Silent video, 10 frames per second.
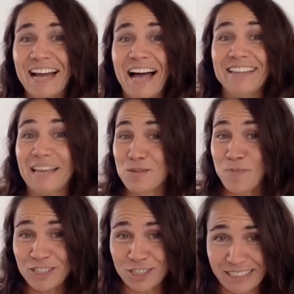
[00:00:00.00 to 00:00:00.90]
and
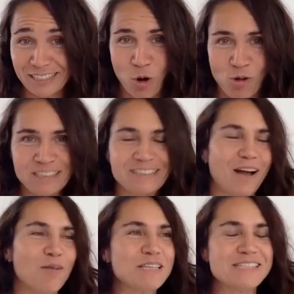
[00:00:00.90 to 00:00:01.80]
especially in COVID
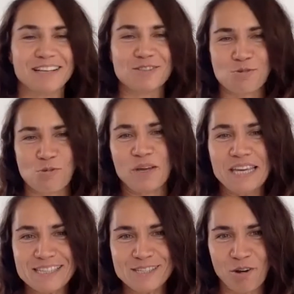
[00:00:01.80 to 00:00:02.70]
time, is not so
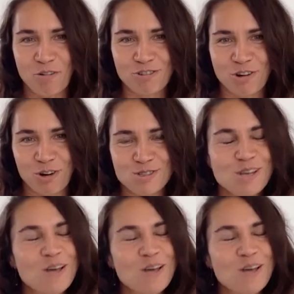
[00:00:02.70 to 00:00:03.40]
easy, of course.